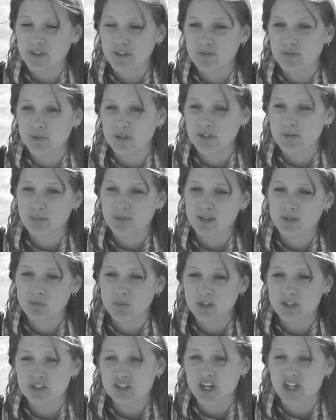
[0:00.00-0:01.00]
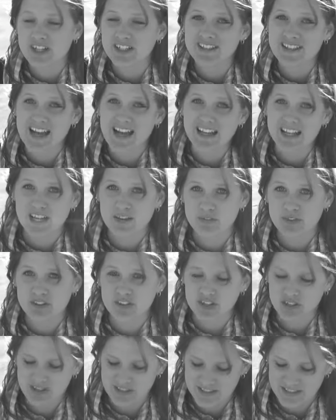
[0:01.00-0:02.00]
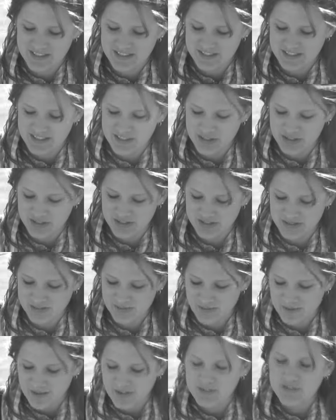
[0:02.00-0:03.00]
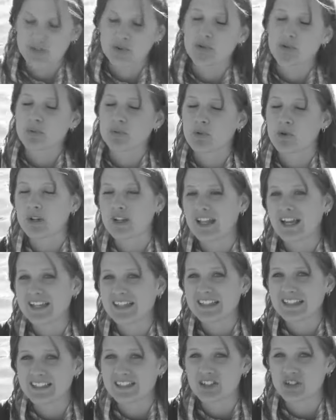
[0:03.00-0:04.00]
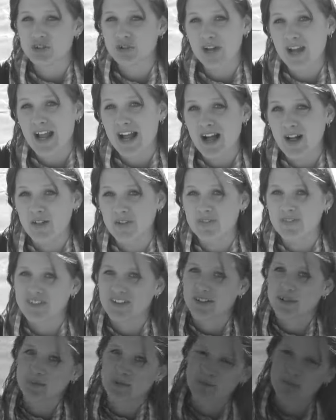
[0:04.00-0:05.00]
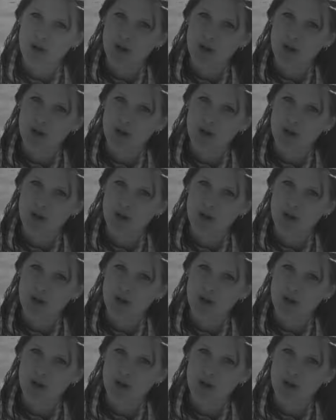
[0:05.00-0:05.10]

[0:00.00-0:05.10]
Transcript: there have only been one shark attack every 13 years, so you are more likely to drown than to be